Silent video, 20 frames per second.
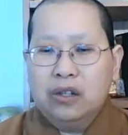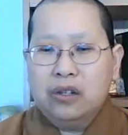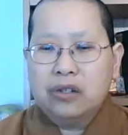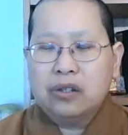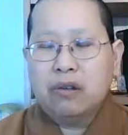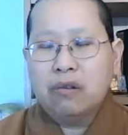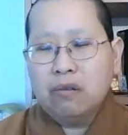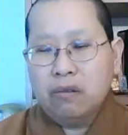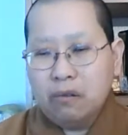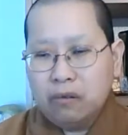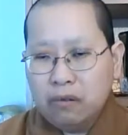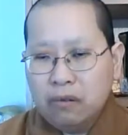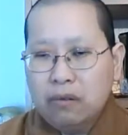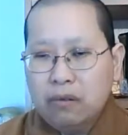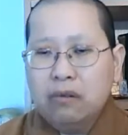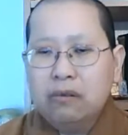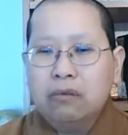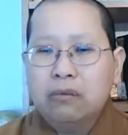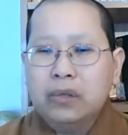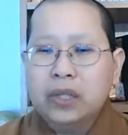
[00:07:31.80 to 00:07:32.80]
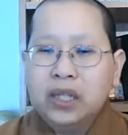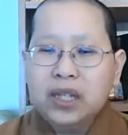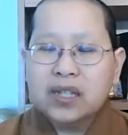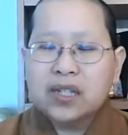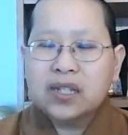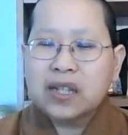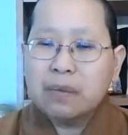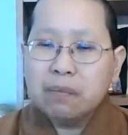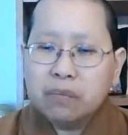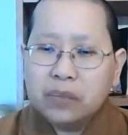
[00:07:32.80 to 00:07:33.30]
So we
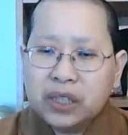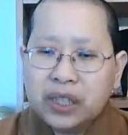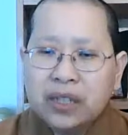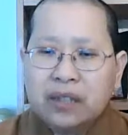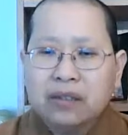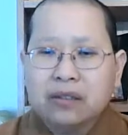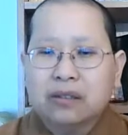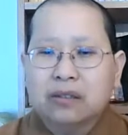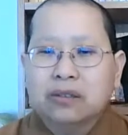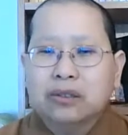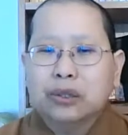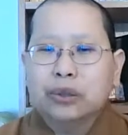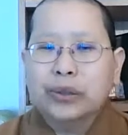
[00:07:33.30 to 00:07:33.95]
need something